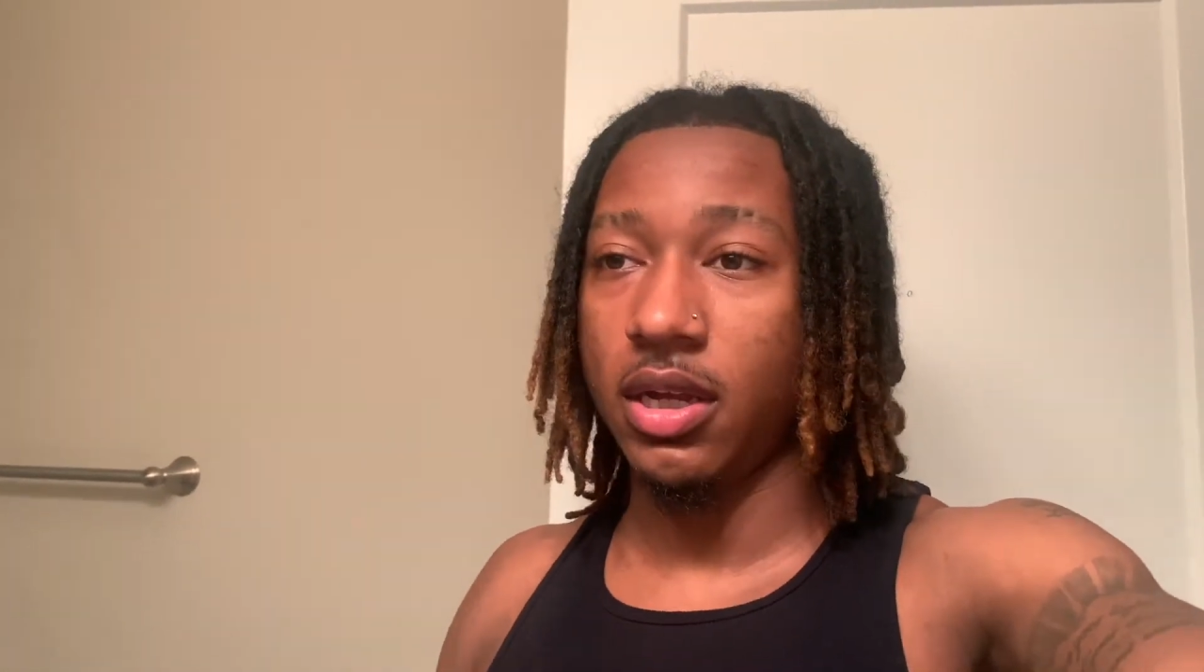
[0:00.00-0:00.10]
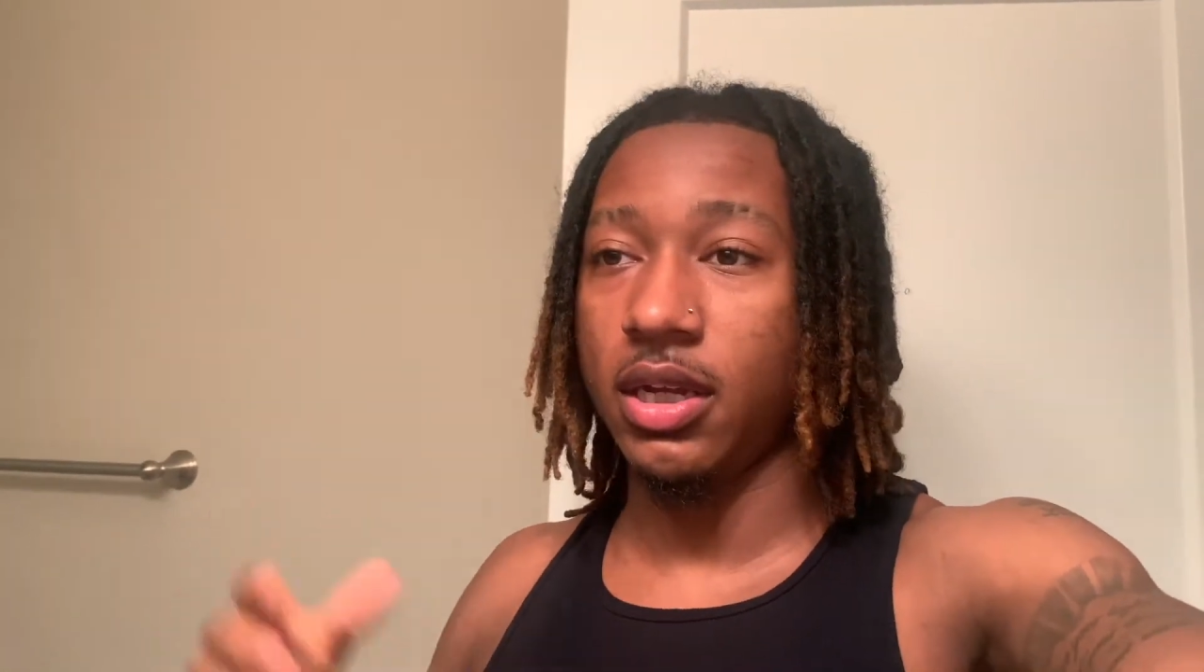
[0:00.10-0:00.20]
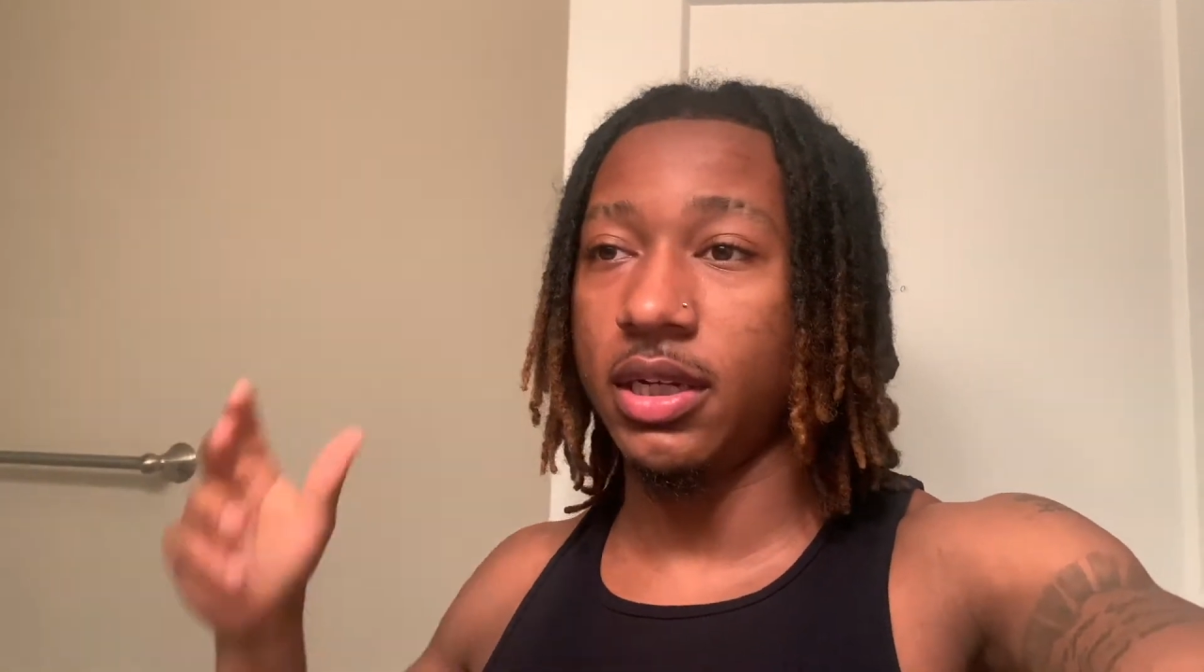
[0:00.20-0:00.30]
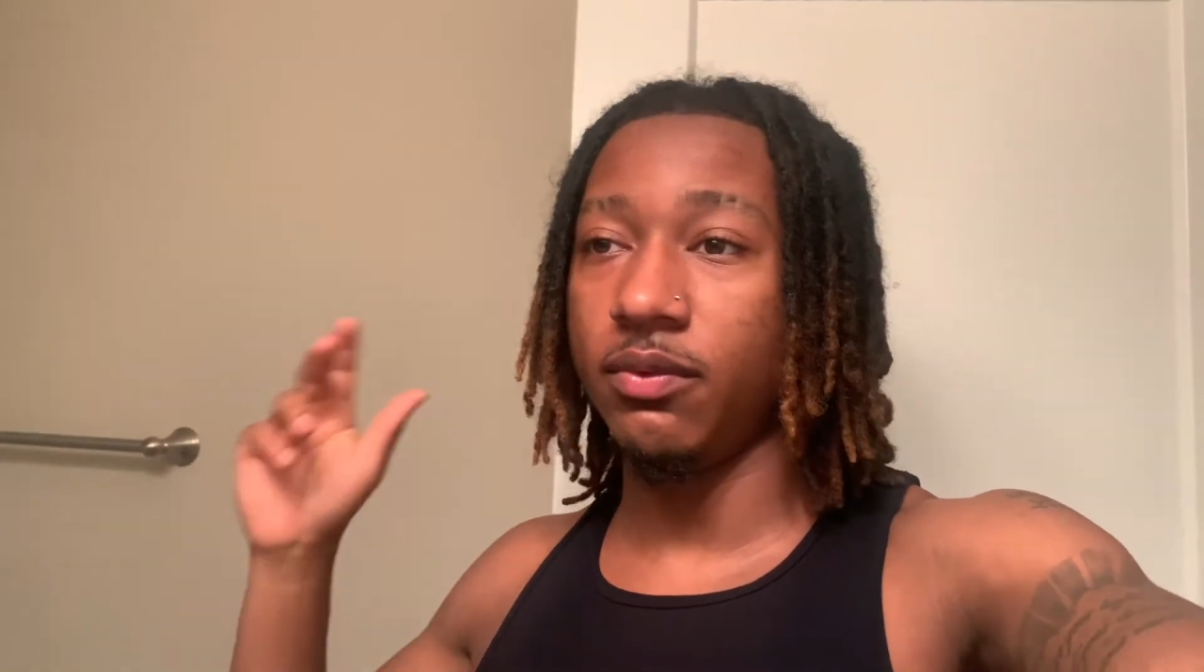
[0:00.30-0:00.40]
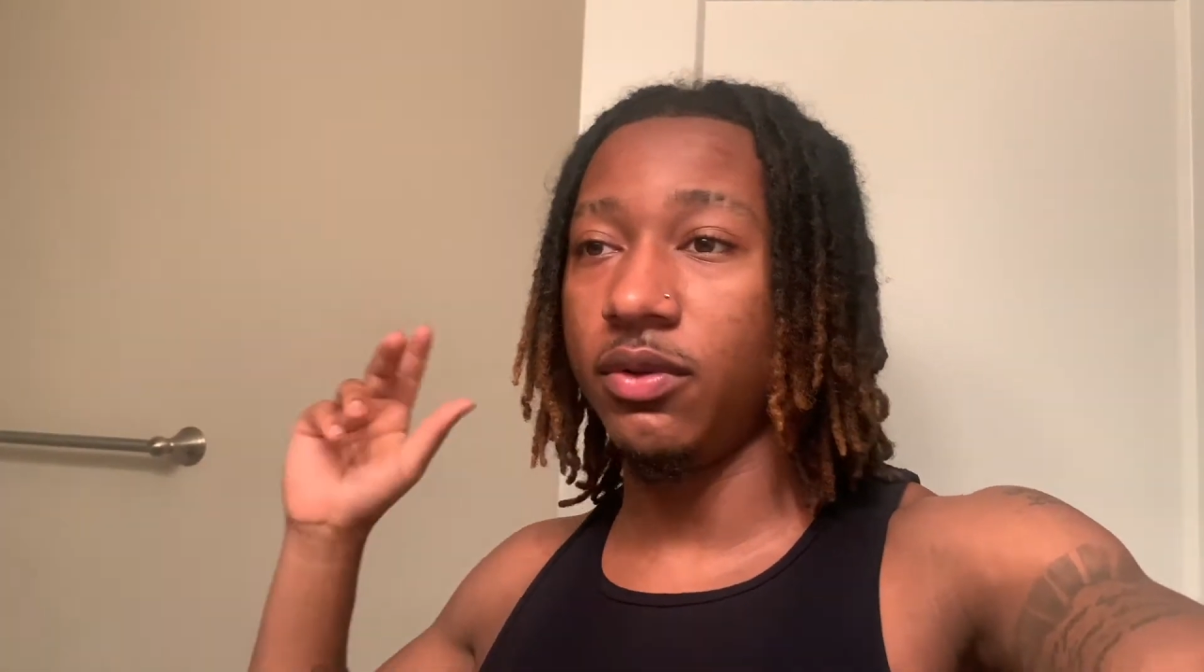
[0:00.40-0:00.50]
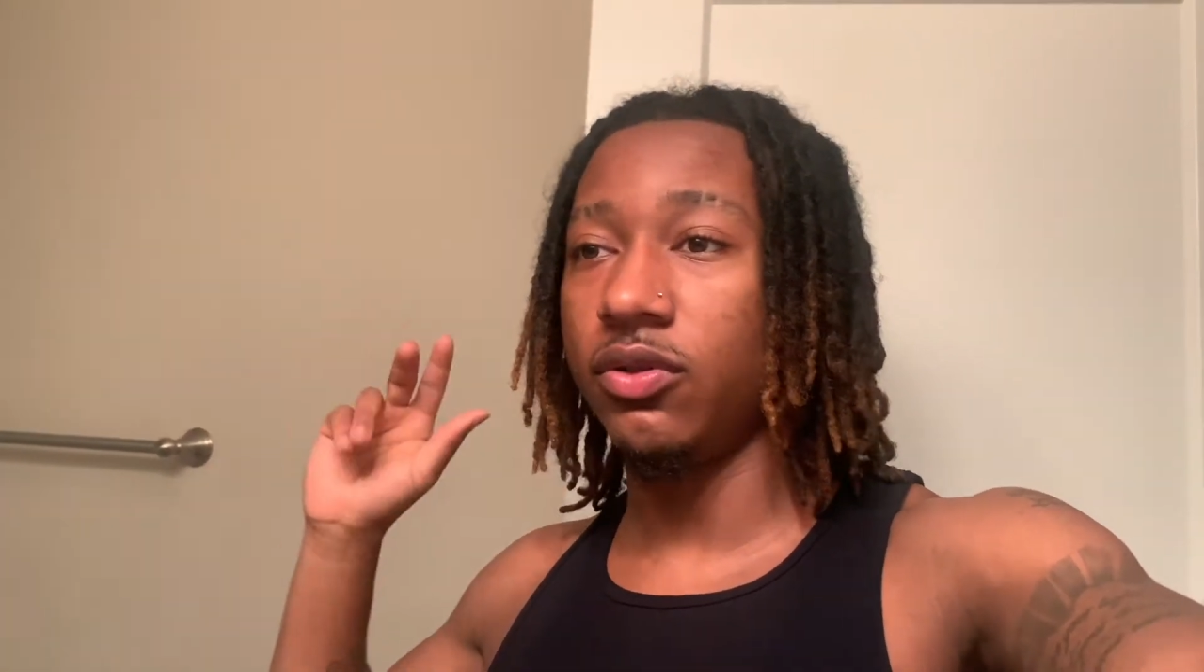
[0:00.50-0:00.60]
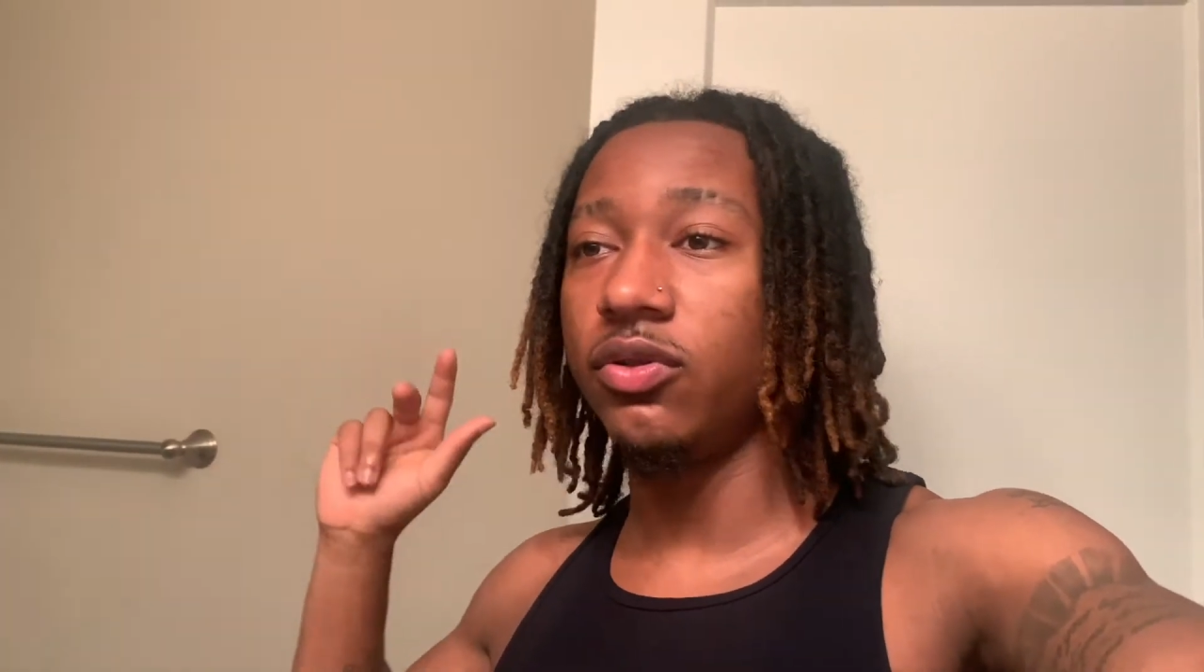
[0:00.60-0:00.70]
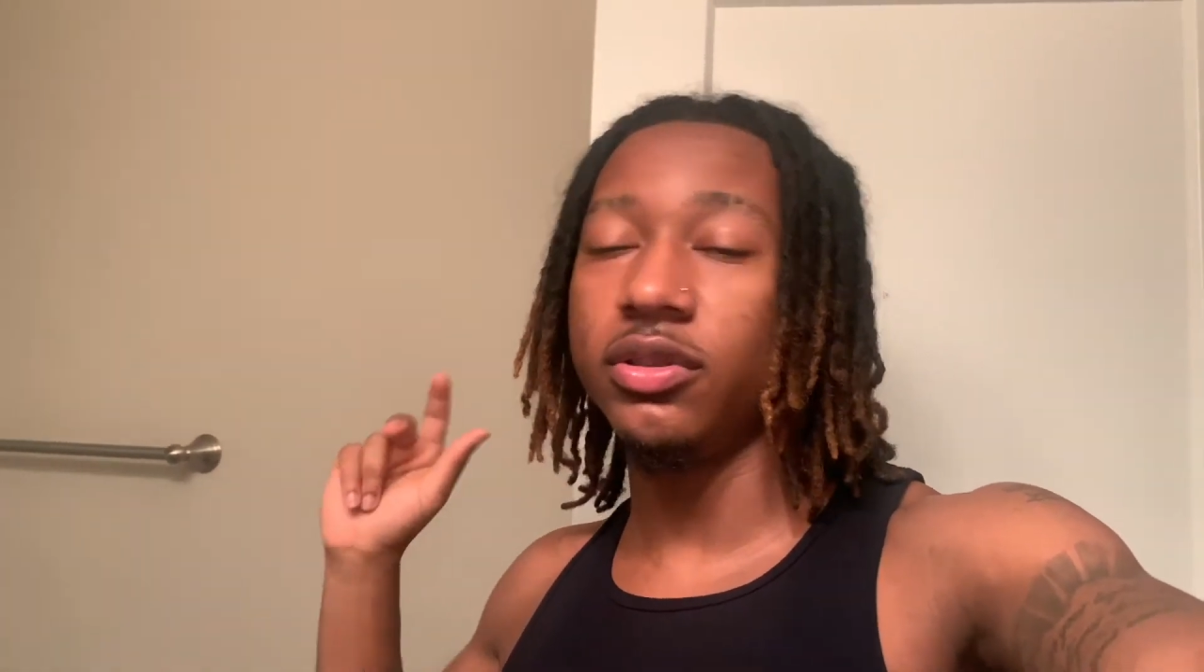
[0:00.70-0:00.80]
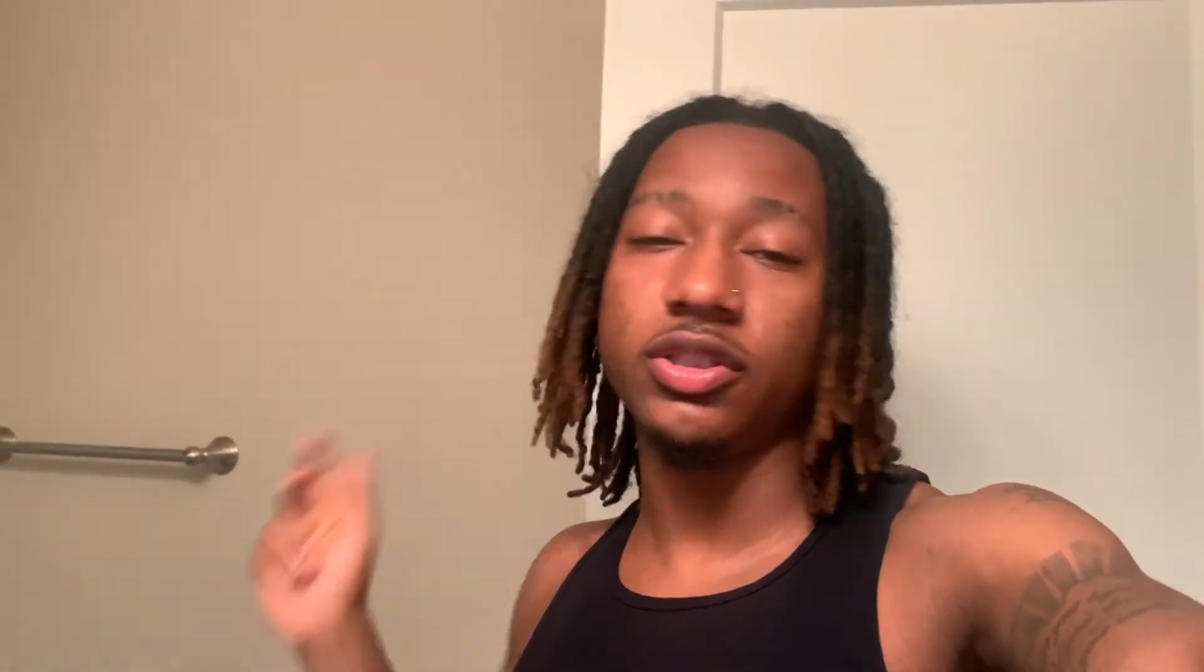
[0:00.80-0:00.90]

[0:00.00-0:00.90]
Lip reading: and then we're gonna do a little